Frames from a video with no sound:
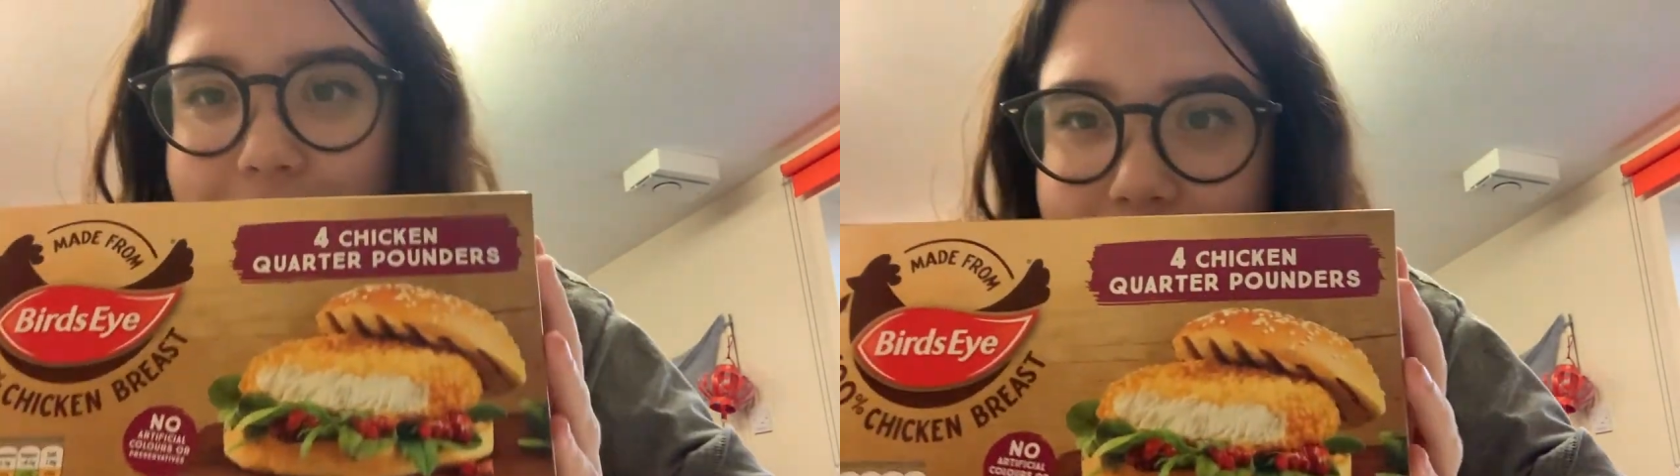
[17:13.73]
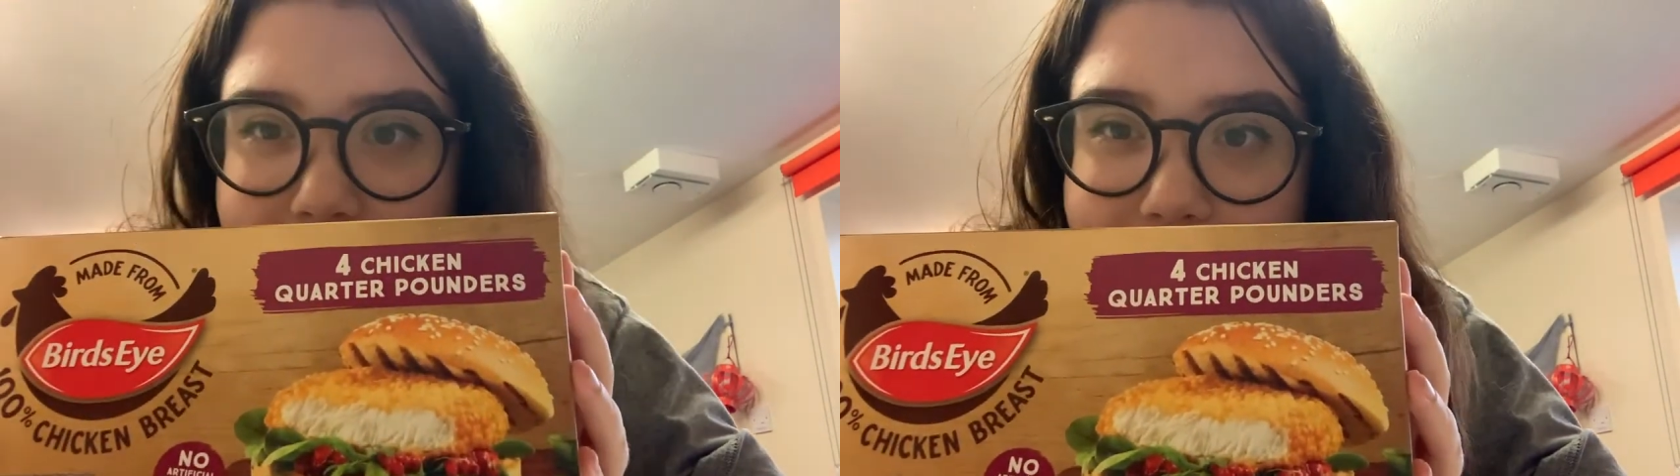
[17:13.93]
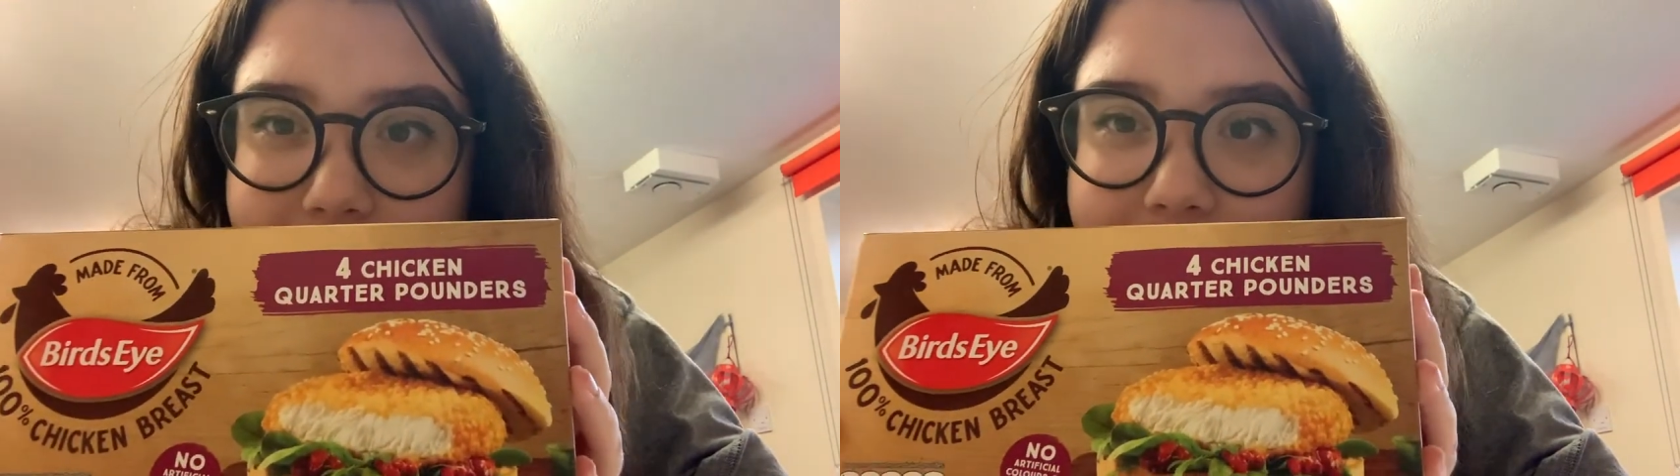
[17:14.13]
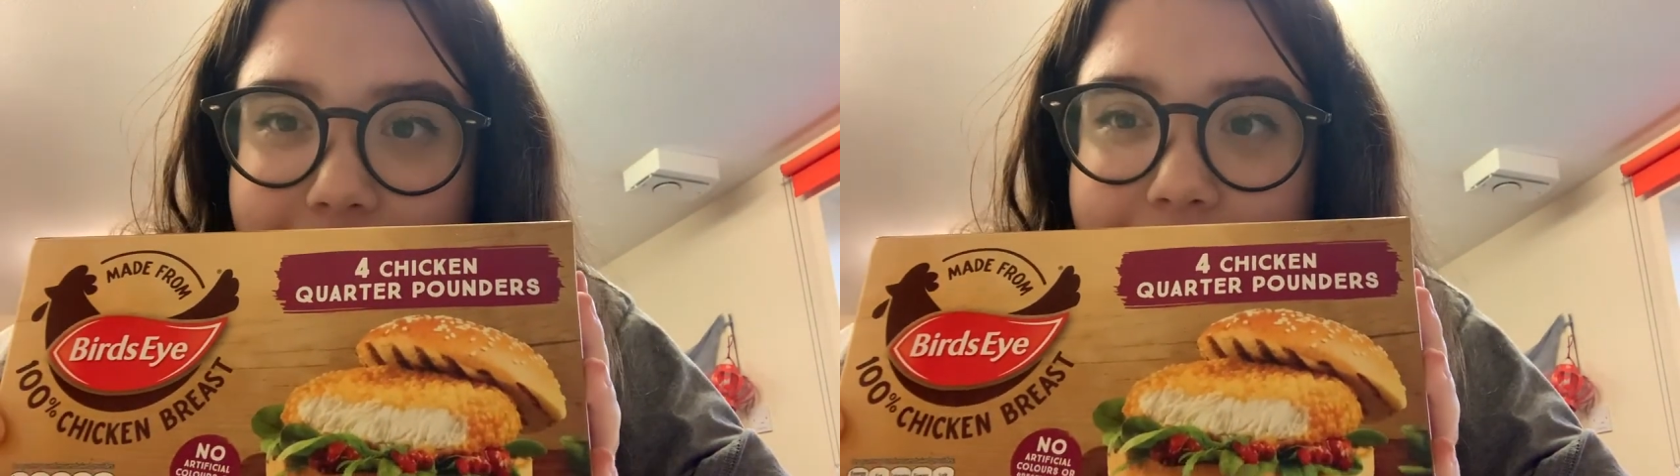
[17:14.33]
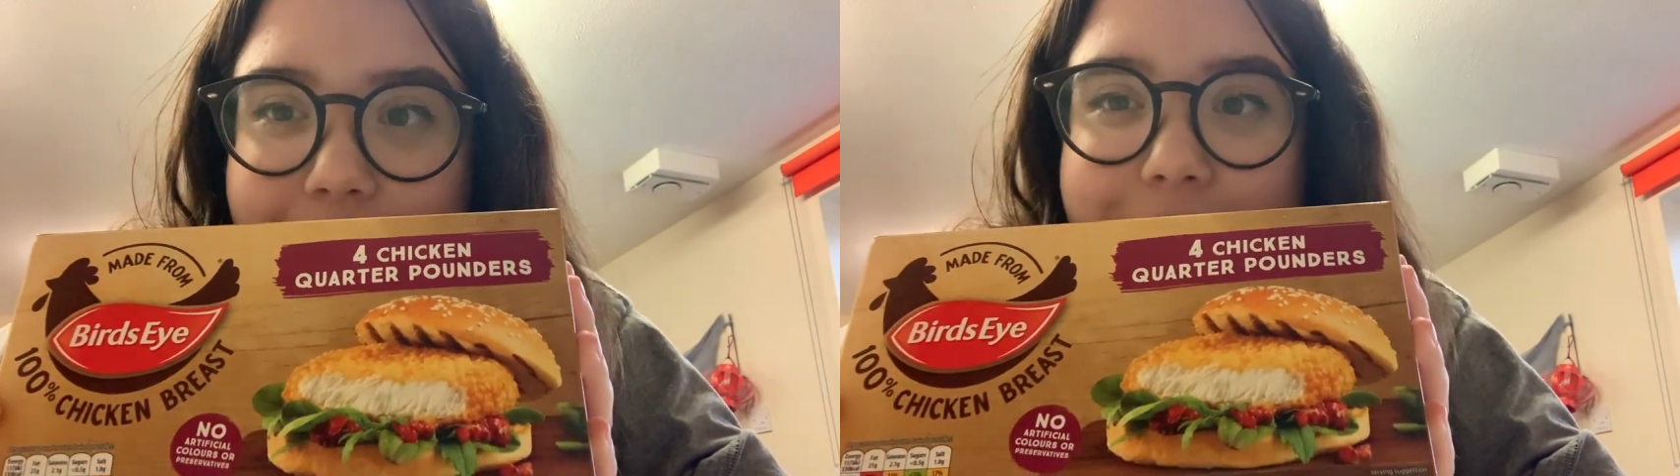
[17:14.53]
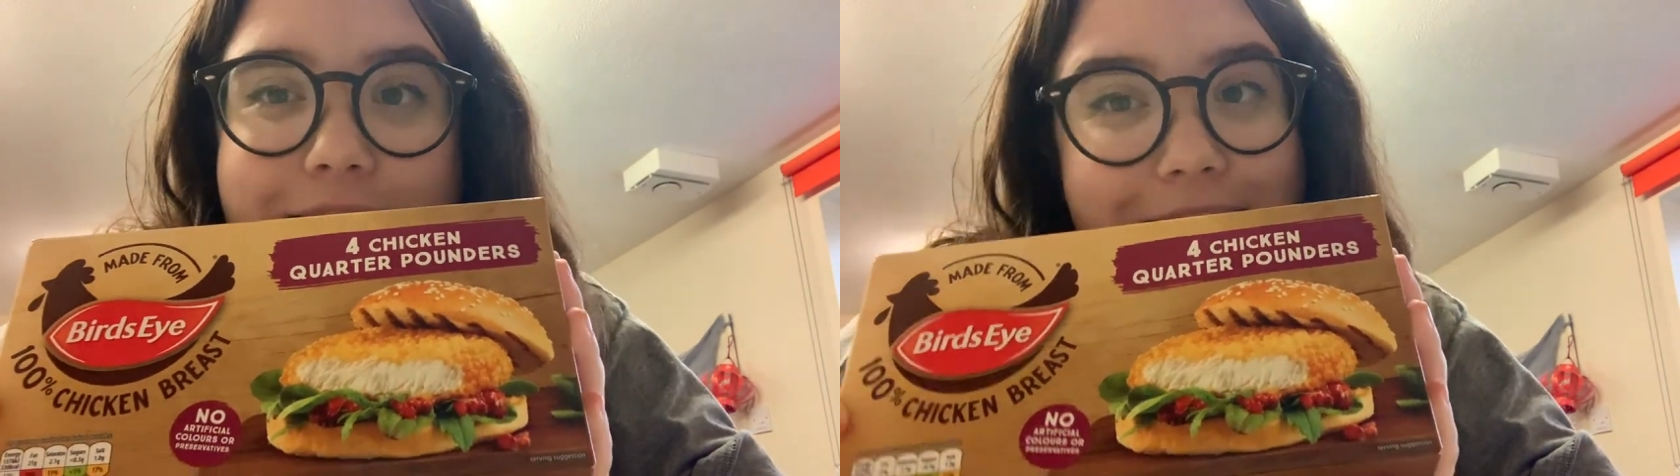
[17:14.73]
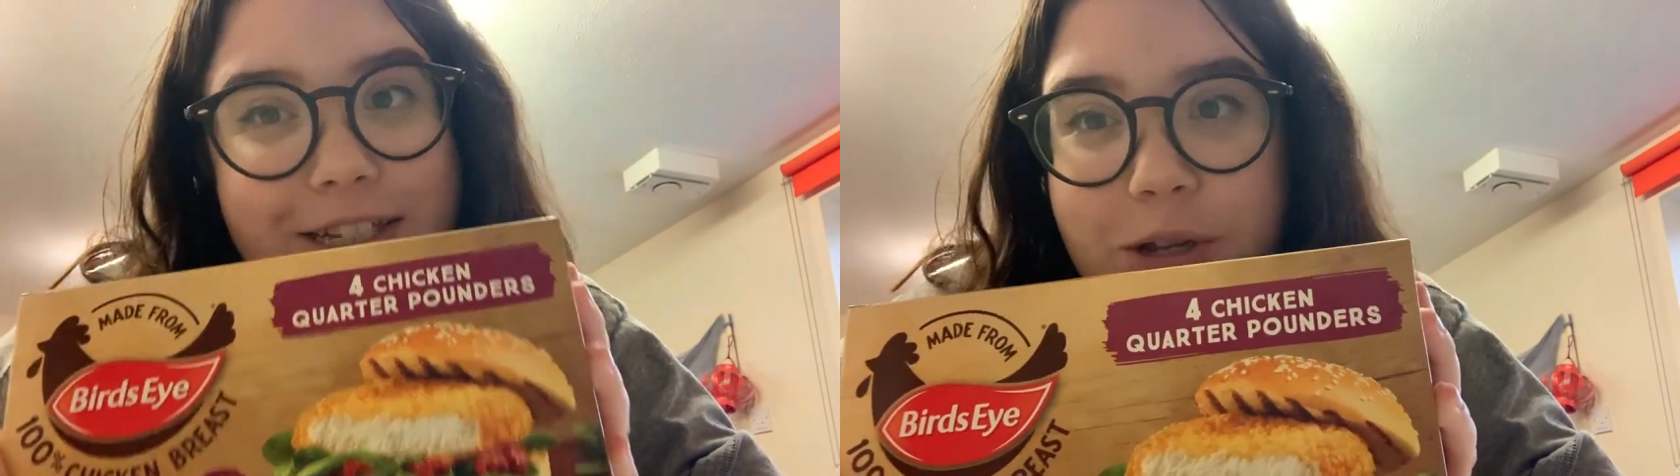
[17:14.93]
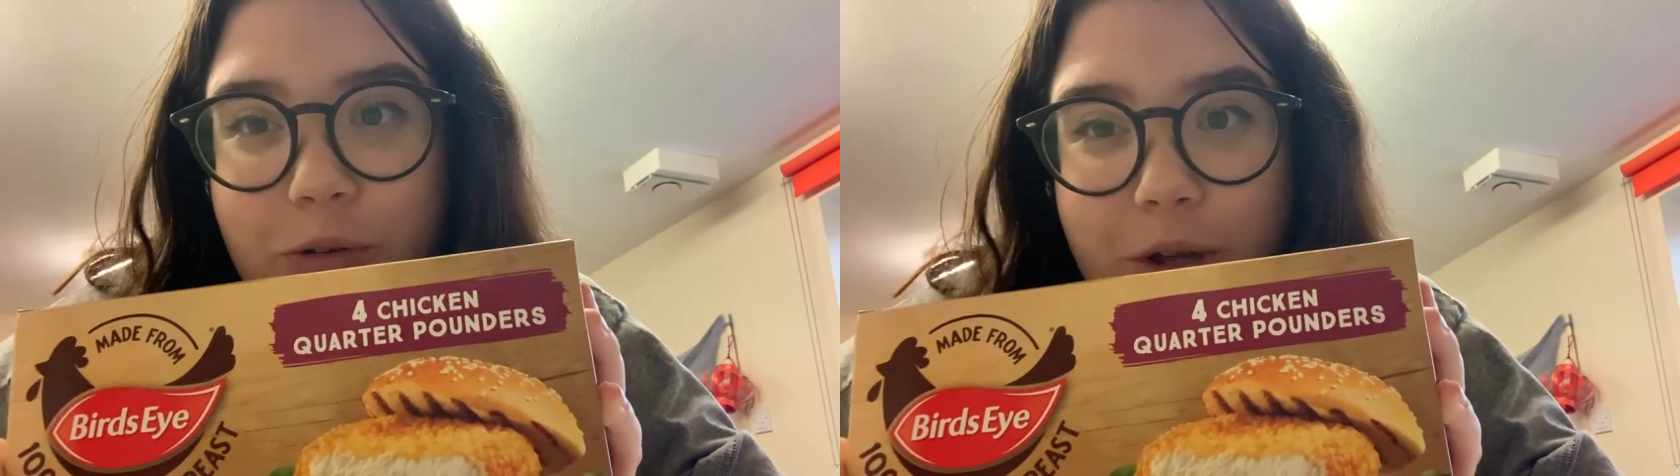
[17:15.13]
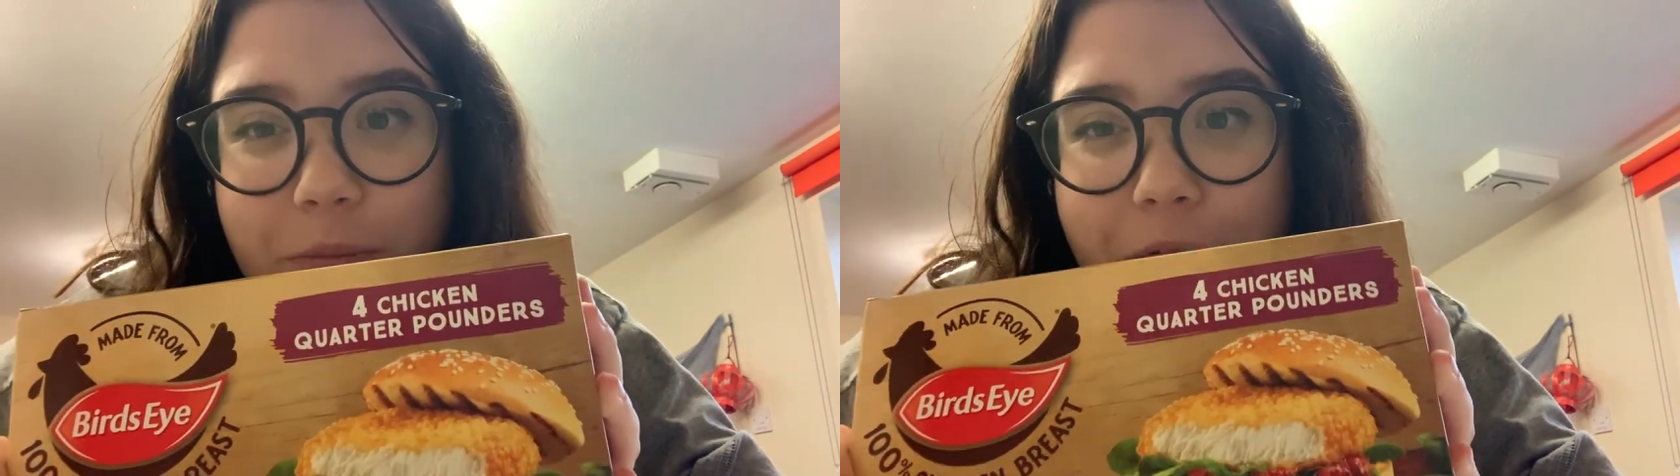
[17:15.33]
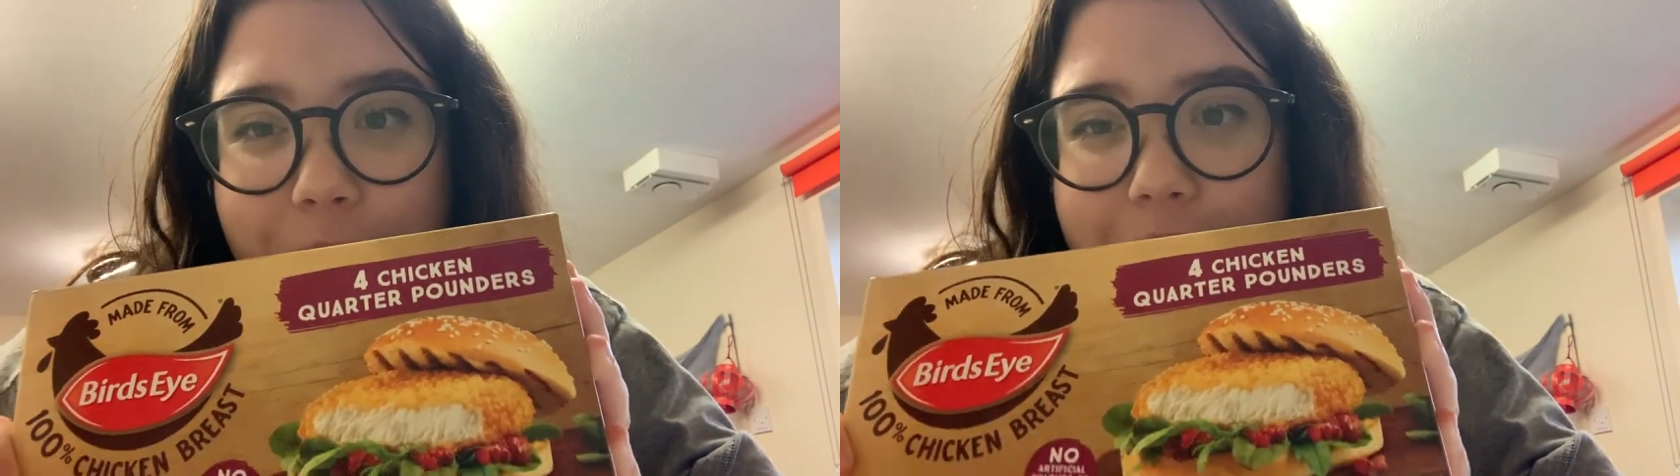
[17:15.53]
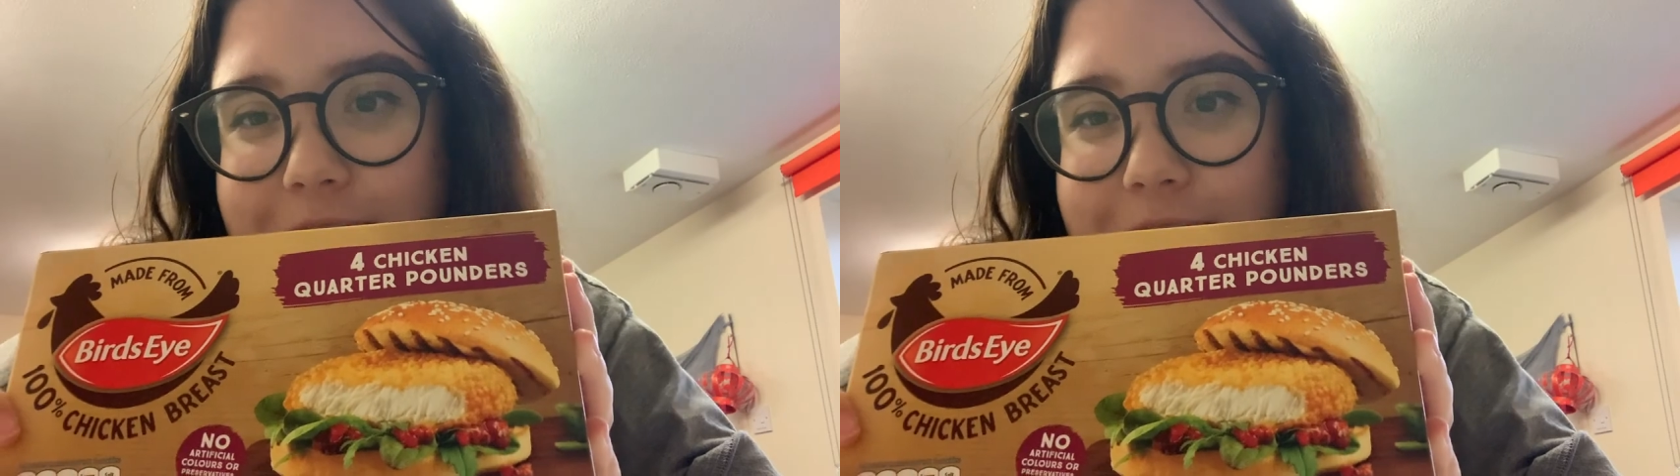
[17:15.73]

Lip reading: chicken, which is so good, by the way.